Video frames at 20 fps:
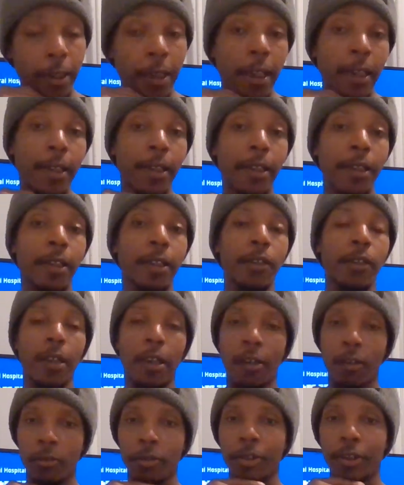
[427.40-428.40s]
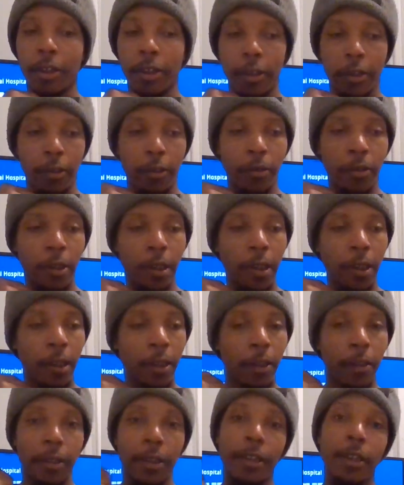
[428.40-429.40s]
Then he tells her
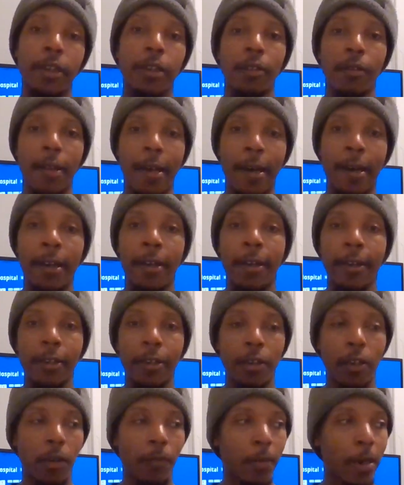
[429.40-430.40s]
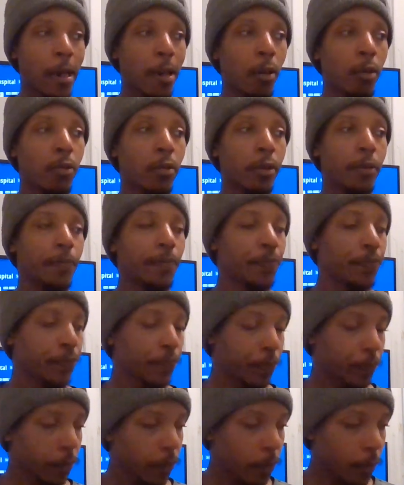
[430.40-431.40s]
that he lied about
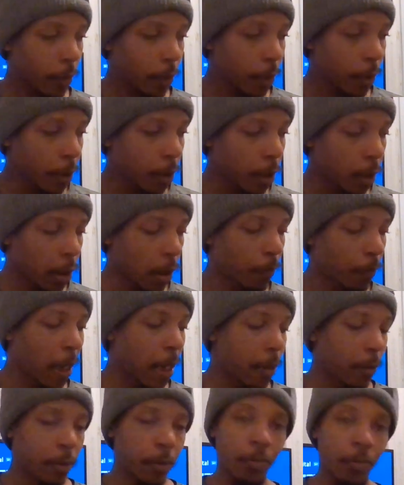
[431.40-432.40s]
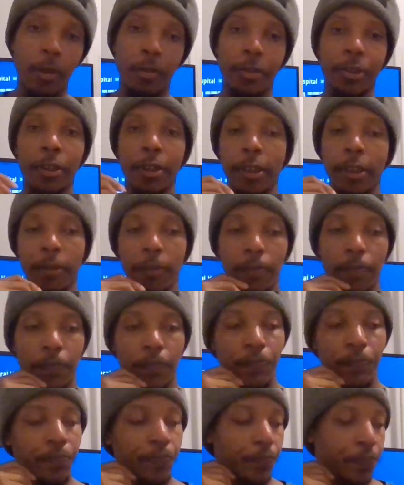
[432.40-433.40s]
the pipes bursting.
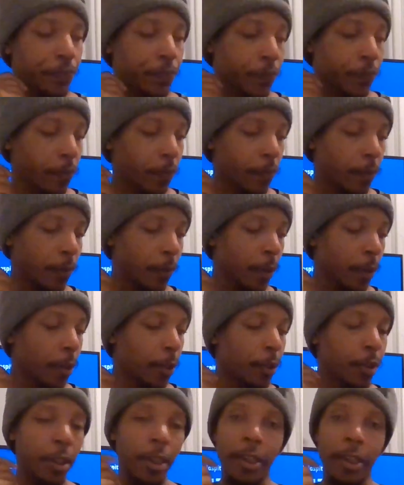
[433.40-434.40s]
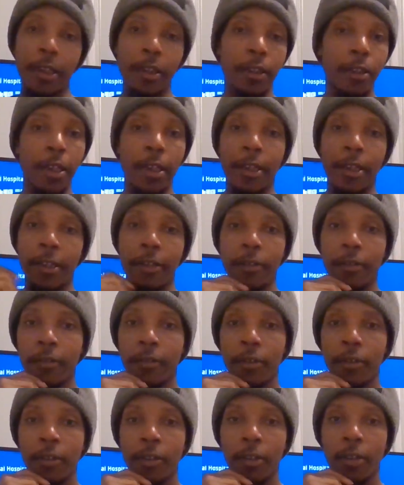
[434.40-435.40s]
So he did it.
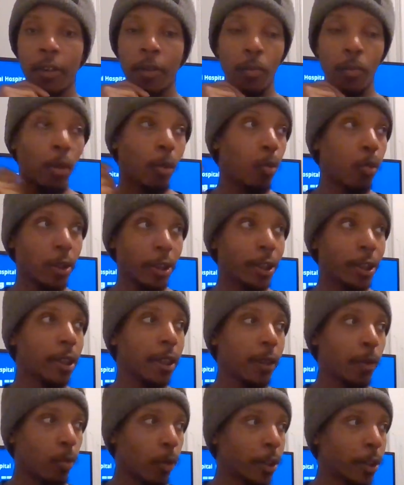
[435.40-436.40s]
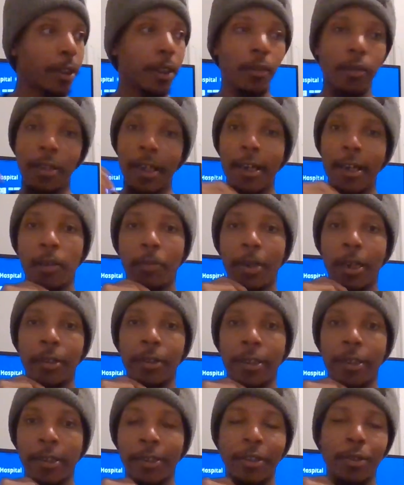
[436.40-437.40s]
Well, once he lied
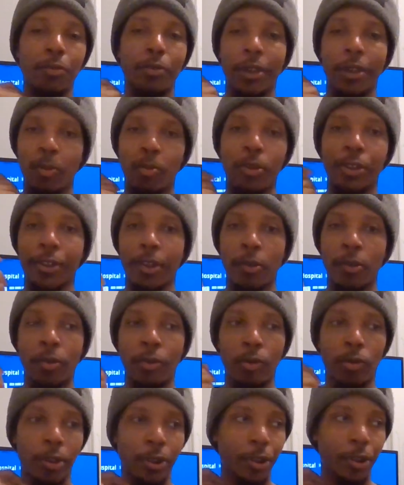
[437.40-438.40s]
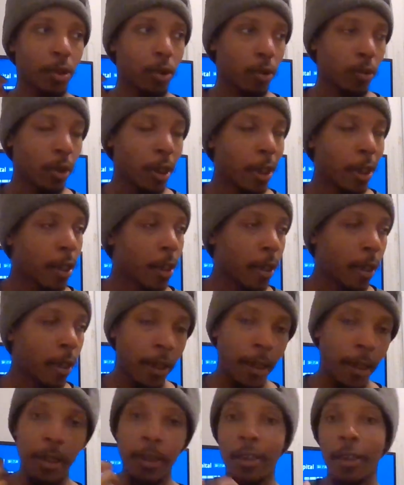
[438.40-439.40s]
about that, she was like, "What's going on?" So
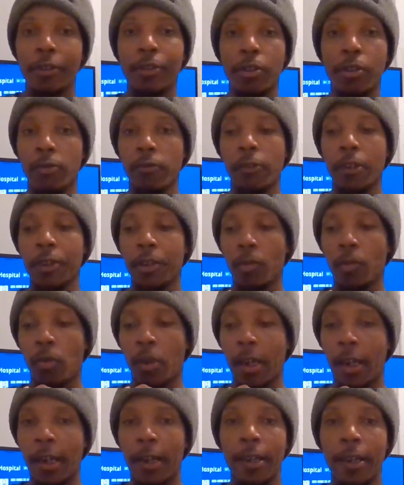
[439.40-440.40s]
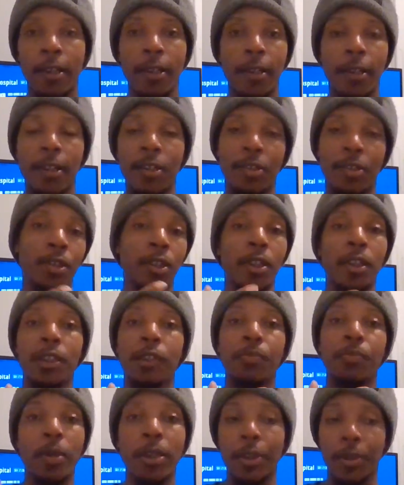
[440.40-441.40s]
he tells her the reason why.
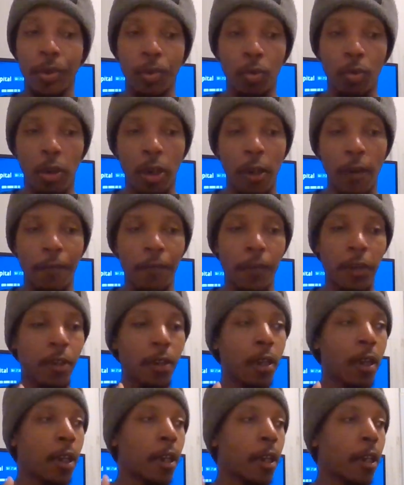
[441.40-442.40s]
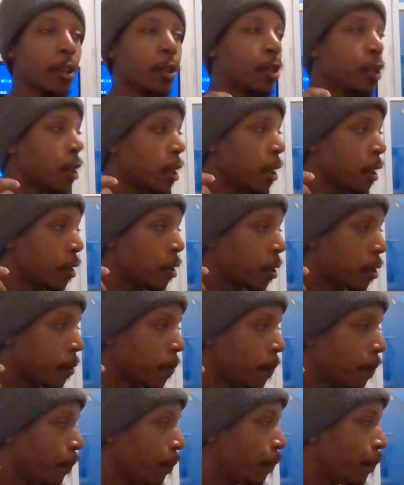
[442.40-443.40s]
She's pissed off, and
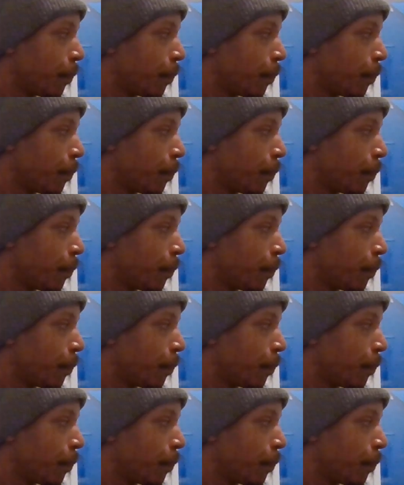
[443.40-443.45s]
she's